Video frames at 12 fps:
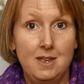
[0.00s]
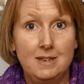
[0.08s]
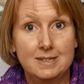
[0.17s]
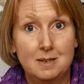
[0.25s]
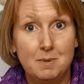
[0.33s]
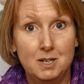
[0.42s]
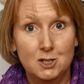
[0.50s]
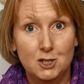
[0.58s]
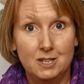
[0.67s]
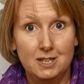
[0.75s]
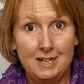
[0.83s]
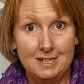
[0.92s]
similar
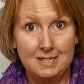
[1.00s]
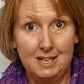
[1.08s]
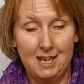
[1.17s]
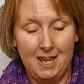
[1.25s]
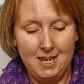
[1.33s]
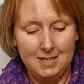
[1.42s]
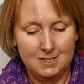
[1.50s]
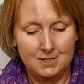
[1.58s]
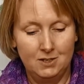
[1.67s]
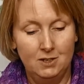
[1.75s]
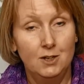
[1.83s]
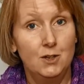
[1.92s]
to the knitting
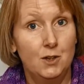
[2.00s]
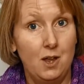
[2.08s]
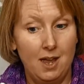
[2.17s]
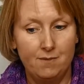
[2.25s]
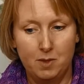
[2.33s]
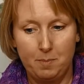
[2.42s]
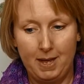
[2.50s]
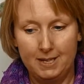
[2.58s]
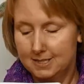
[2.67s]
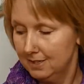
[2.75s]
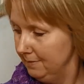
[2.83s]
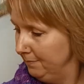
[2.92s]
kit, you have the
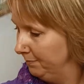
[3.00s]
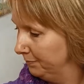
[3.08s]
pattern.